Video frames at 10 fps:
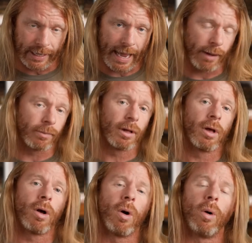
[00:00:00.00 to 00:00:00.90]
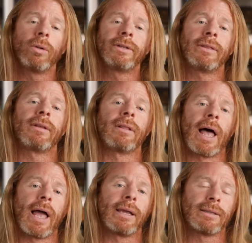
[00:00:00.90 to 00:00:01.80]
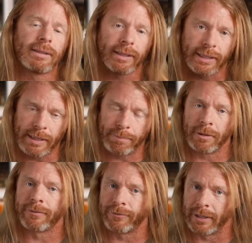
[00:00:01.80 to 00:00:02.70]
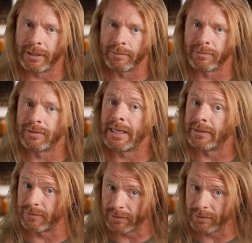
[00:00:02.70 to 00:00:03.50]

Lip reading: Now, holding the line to keep your freedoms is